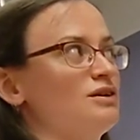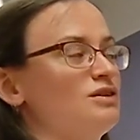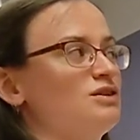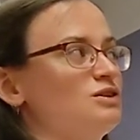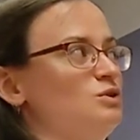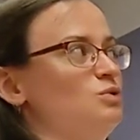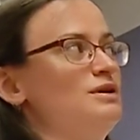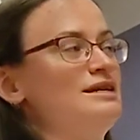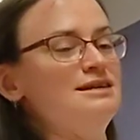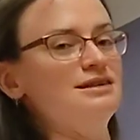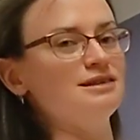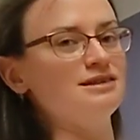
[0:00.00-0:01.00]

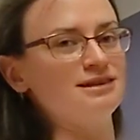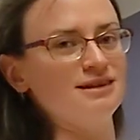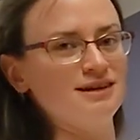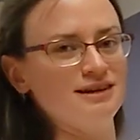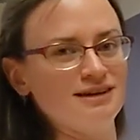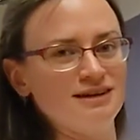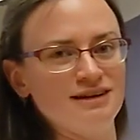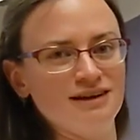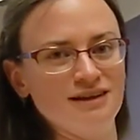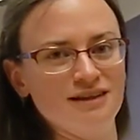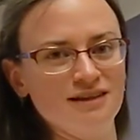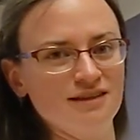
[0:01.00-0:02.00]
squeeze
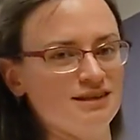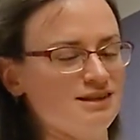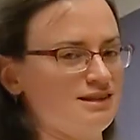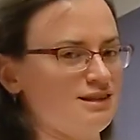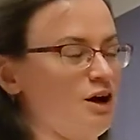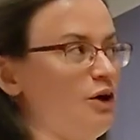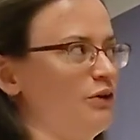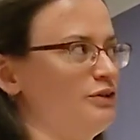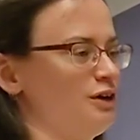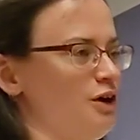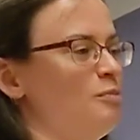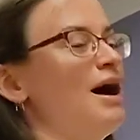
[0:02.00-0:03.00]
the skull to
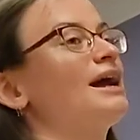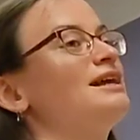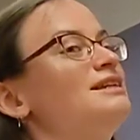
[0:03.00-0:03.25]
go back